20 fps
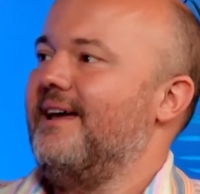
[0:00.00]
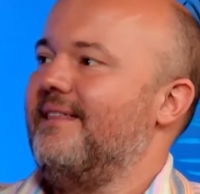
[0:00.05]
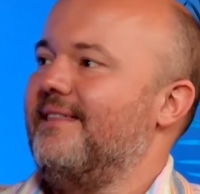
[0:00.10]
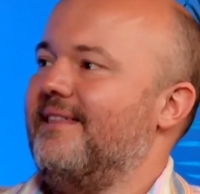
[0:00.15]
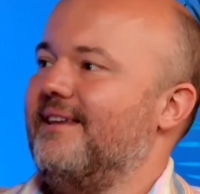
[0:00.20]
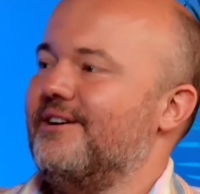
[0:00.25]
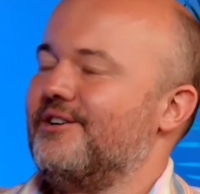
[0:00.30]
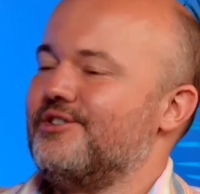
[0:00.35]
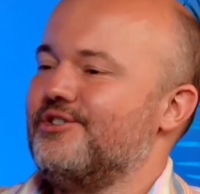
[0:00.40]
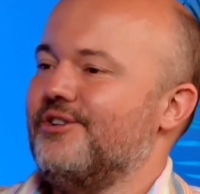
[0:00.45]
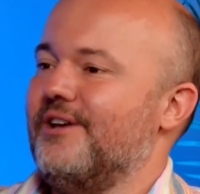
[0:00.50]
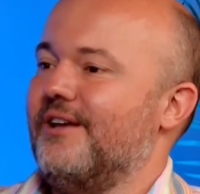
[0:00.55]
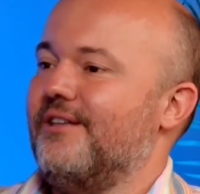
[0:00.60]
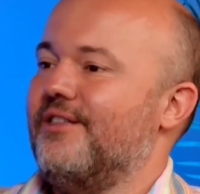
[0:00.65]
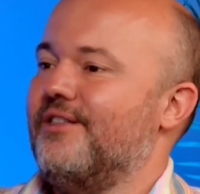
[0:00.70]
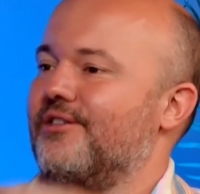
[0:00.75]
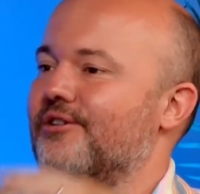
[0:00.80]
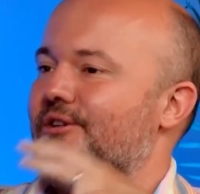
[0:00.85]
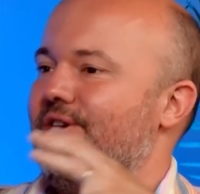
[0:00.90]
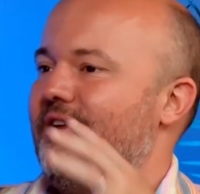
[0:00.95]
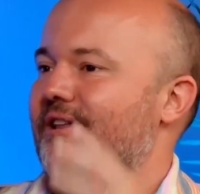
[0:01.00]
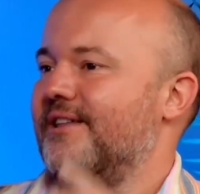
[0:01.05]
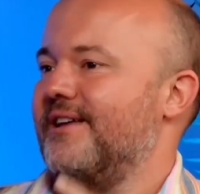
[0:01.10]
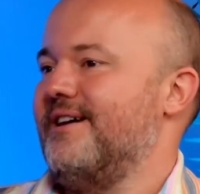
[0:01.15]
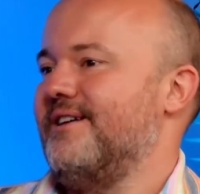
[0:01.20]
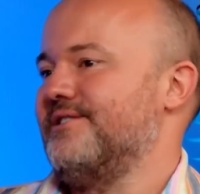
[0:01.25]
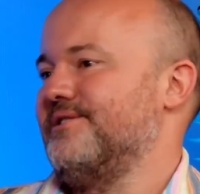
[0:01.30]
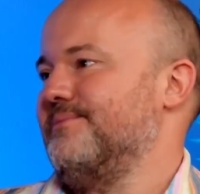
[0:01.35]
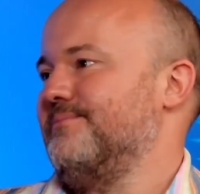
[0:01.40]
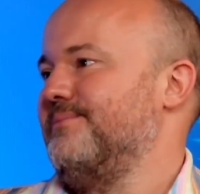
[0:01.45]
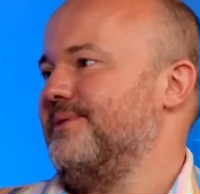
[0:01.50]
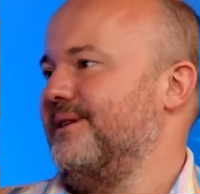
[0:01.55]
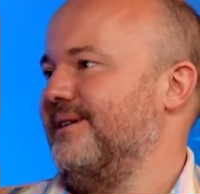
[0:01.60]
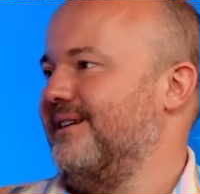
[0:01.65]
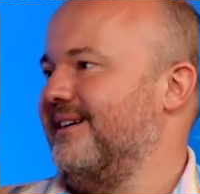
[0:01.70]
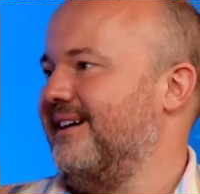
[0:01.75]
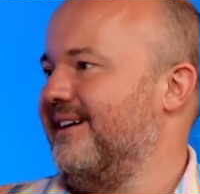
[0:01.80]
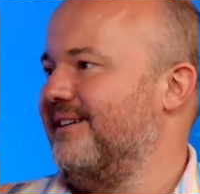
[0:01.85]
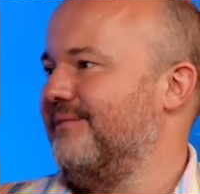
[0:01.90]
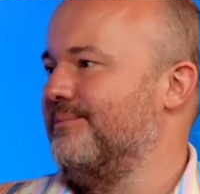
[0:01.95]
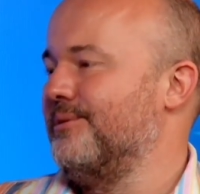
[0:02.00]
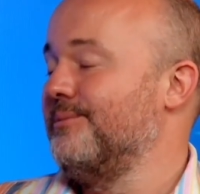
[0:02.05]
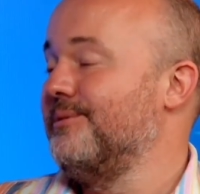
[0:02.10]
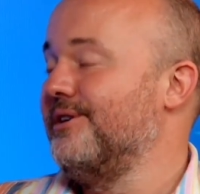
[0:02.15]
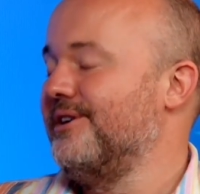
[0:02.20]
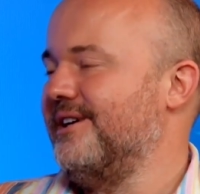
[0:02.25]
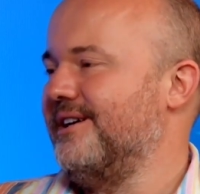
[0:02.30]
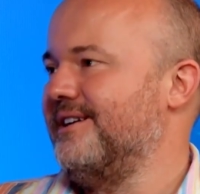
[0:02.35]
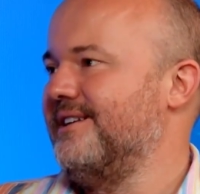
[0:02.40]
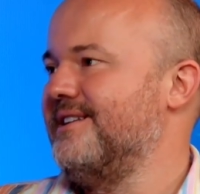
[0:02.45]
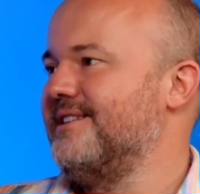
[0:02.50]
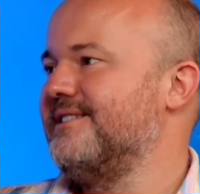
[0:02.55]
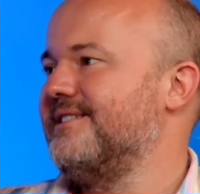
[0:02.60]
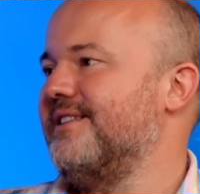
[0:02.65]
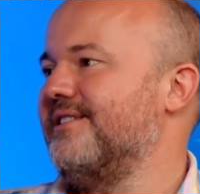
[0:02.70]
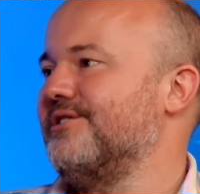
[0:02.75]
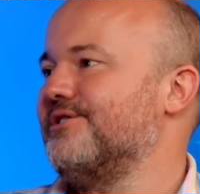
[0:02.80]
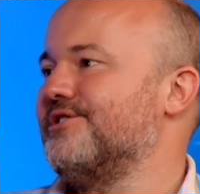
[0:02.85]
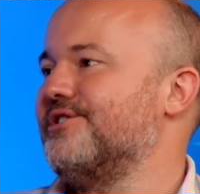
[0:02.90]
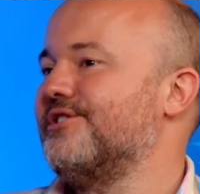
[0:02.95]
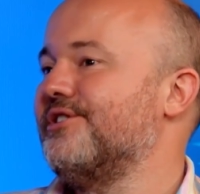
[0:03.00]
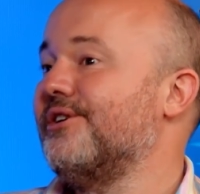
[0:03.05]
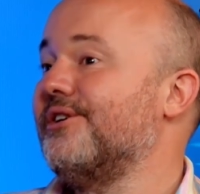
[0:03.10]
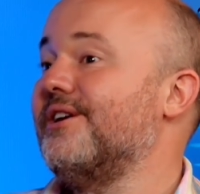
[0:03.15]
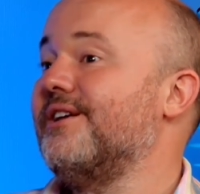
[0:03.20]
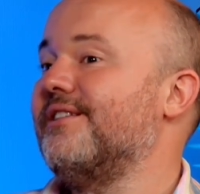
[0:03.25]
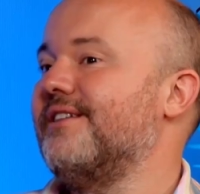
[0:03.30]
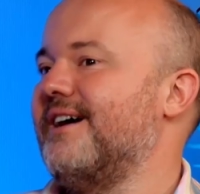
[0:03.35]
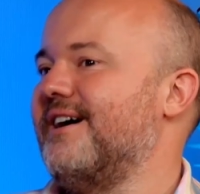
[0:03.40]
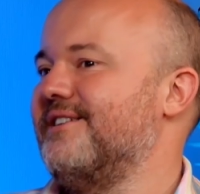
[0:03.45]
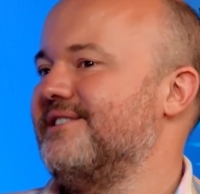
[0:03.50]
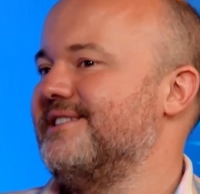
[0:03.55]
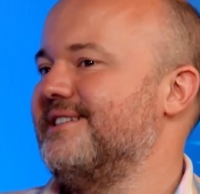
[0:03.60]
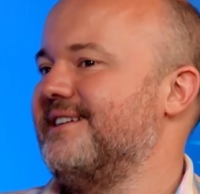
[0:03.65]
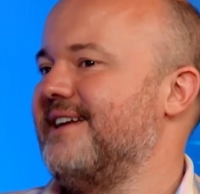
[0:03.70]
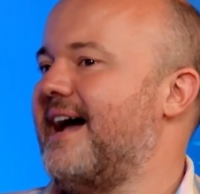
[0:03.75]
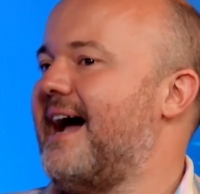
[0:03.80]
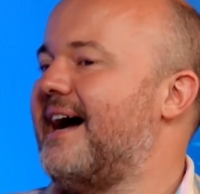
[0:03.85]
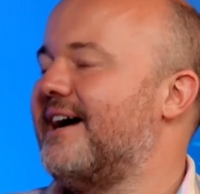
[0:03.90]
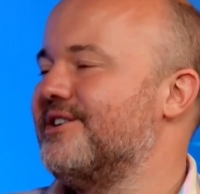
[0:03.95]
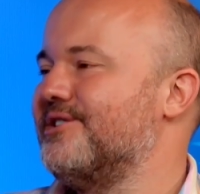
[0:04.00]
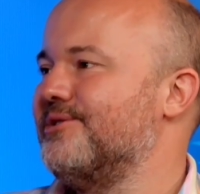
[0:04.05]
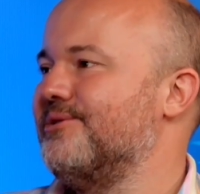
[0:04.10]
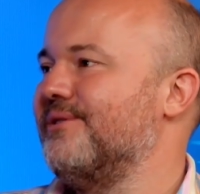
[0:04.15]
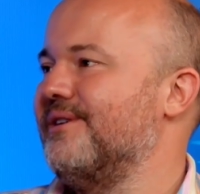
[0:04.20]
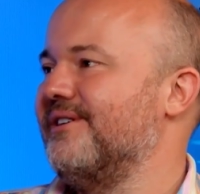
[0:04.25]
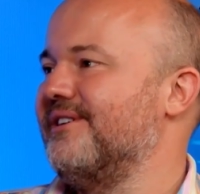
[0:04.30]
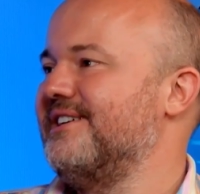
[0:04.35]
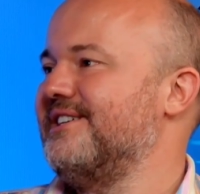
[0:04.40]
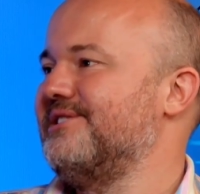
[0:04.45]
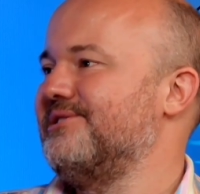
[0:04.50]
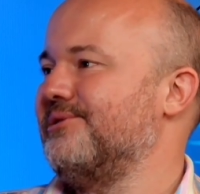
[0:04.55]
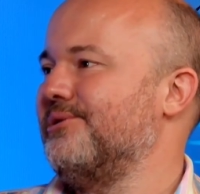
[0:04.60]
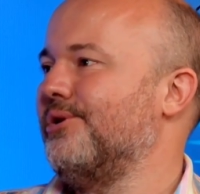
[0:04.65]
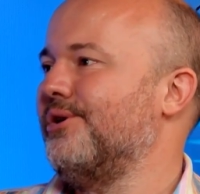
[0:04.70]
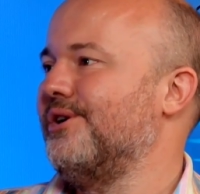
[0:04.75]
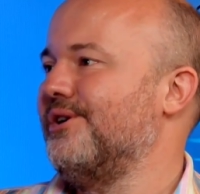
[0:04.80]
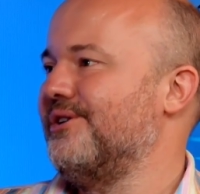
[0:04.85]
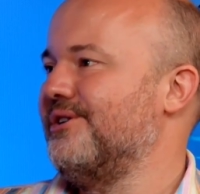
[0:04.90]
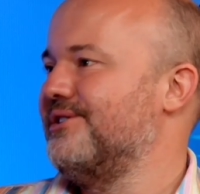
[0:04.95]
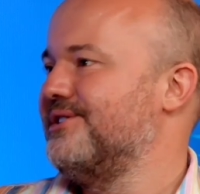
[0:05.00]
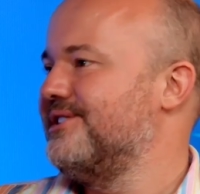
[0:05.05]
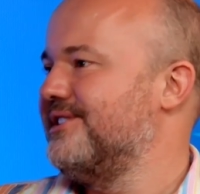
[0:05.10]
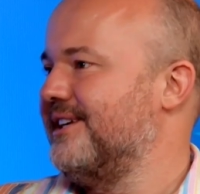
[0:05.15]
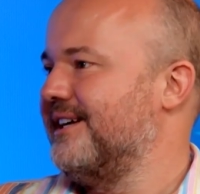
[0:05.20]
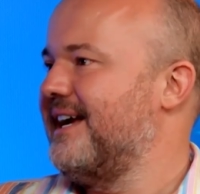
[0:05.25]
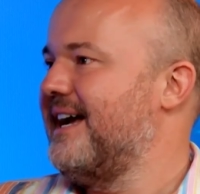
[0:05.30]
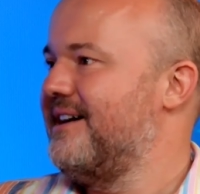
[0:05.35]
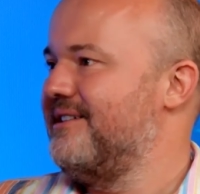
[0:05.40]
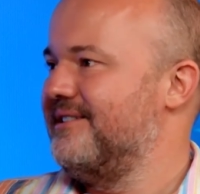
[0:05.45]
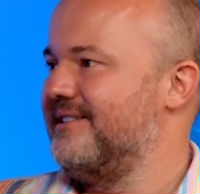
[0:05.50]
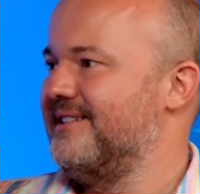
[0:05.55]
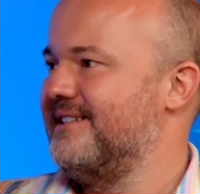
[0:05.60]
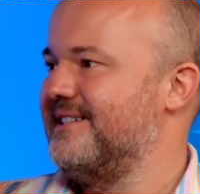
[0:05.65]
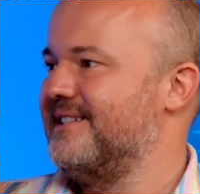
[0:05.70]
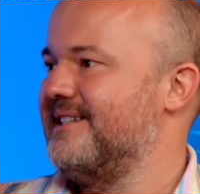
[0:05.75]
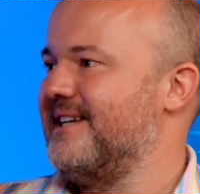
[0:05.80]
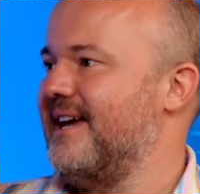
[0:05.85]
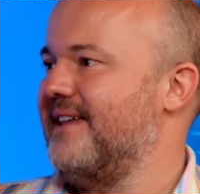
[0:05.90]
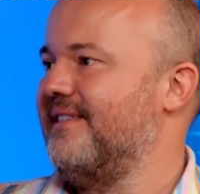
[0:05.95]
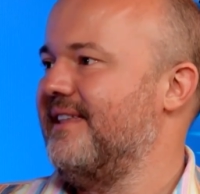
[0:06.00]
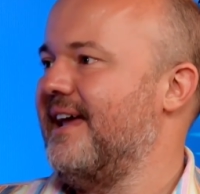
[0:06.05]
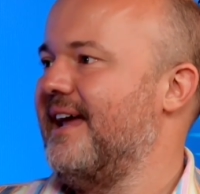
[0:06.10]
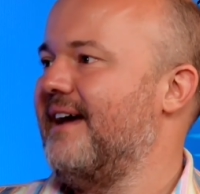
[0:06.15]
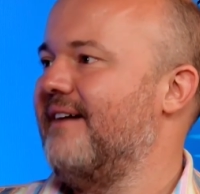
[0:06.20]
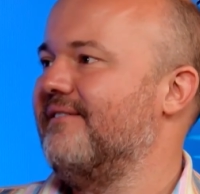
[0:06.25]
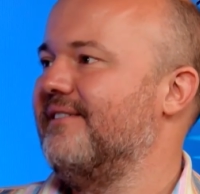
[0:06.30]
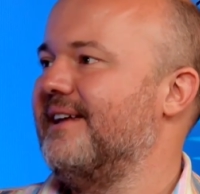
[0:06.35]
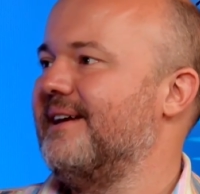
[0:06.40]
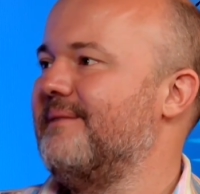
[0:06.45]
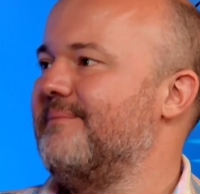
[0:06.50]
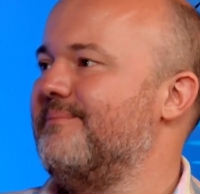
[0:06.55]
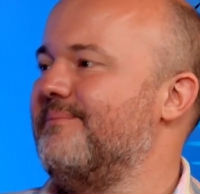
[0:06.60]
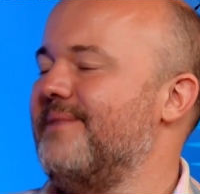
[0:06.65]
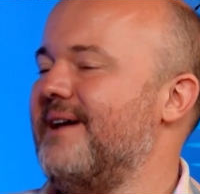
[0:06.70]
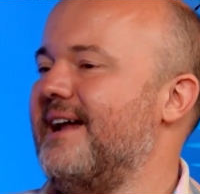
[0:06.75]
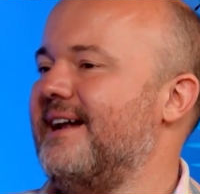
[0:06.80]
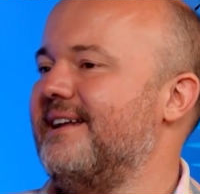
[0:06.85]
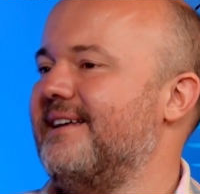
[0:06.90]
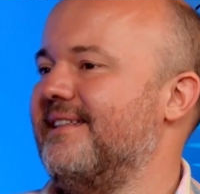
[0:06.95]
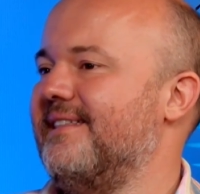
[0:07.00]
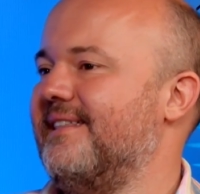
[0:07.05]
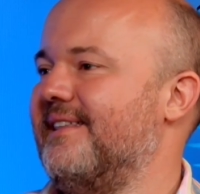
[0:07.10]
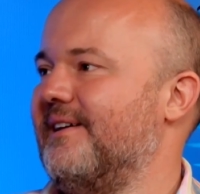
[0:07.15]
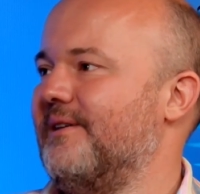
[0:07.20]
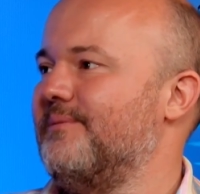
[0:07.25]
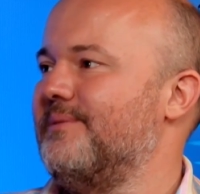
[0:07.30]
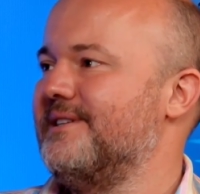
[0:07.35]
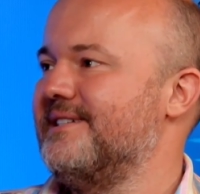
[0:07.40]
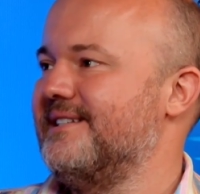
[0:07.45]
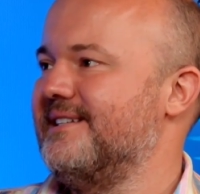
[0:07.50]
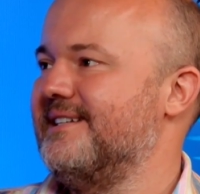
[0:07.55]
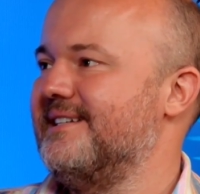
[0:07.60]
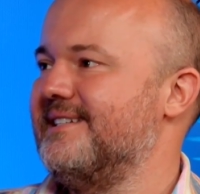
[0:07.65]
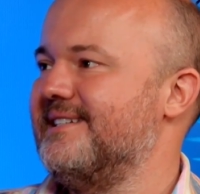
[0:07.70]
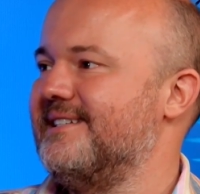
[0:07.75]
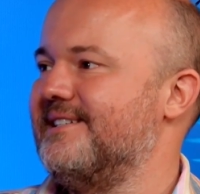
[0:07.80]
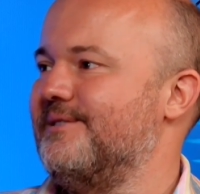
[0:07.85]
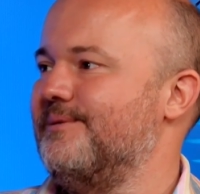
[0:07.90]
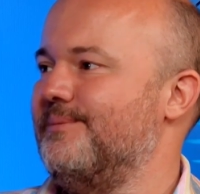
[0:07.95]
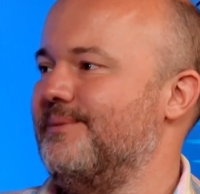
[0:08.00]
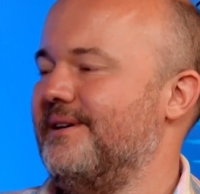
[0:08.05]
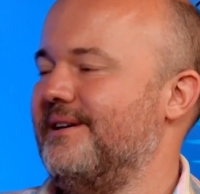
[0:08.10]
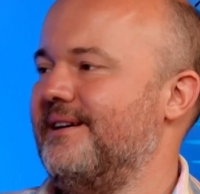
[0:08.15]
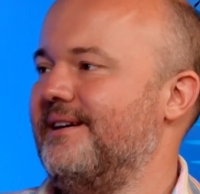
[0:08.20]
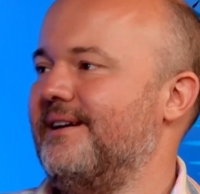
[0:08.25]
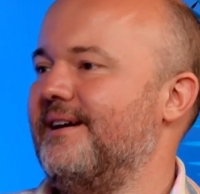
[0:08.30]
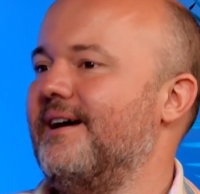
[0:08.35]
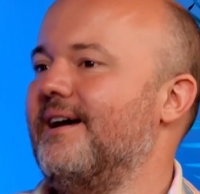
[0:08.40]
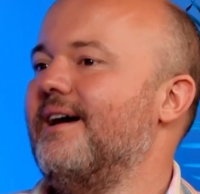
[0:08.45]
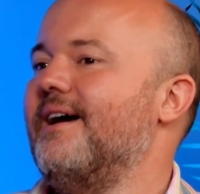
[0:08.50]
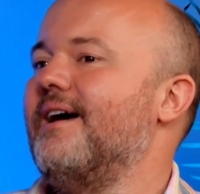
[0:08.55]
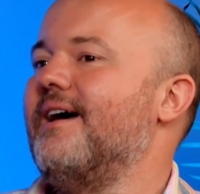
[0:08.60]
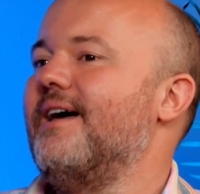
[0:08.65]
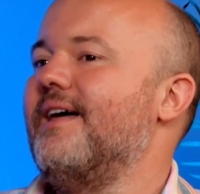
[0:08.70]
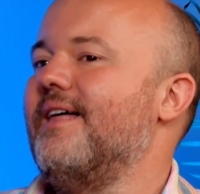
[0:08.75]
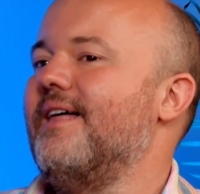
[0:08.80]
There's like 30,000 Bermudians, and there's 30,000 actuaries, lawyers, and accountants, and they have like made it their business to be